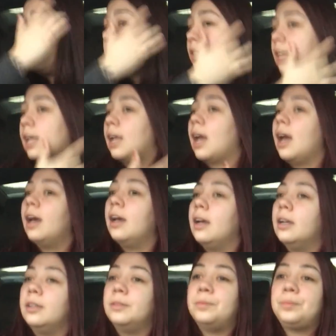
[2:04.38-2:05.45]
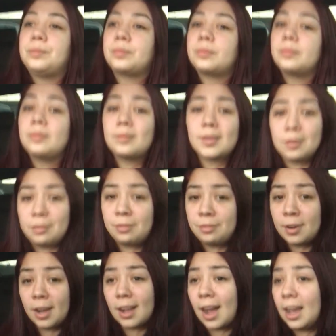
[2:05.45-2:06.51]
like a
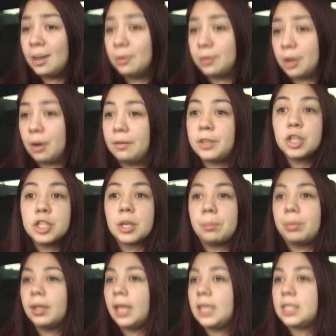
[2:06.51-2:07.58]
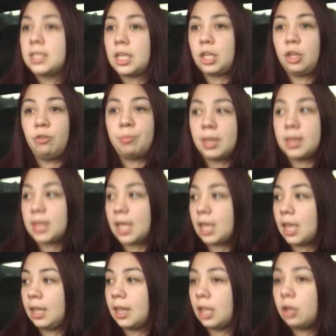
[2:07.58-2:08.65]
I don't know. If there's a place that you've been
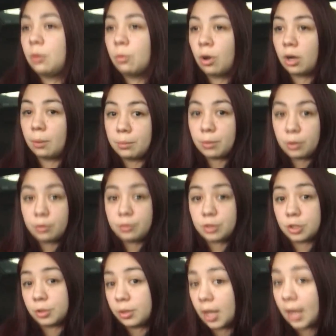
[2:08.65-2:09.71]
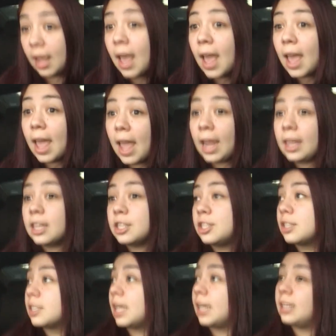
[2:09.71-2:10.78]
thinking that you want to move to, like, hey, this
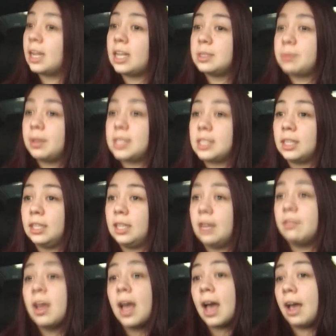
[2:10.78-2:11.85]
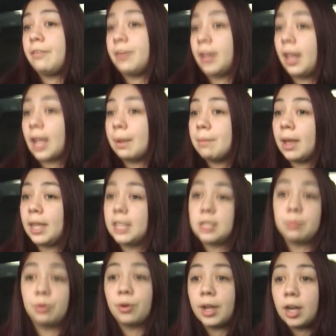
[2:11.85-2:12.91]
looks like a nice place to live. I feel like I might get
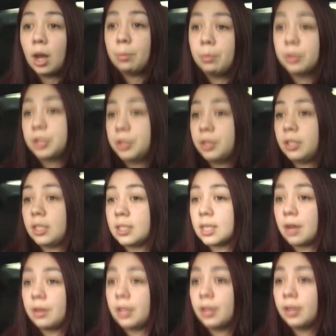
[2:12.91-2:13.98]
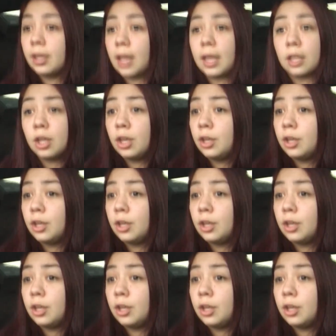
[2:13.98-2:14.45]
some great opportunities out here. Like,